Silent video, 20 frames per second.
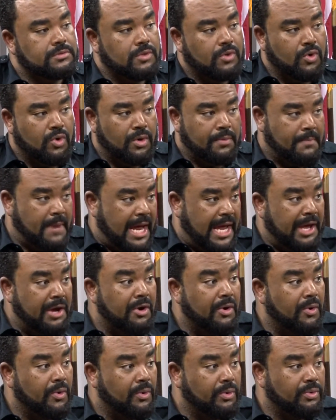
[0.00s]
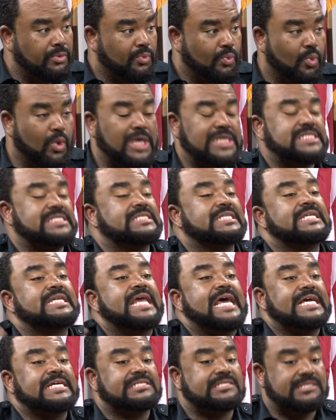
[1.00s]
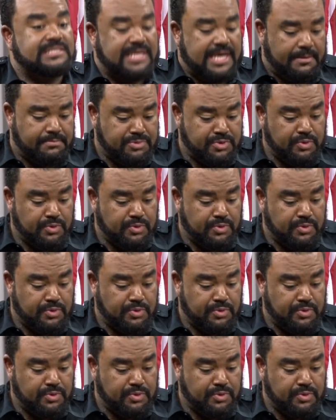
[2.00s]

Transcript: on my own. What's the next step?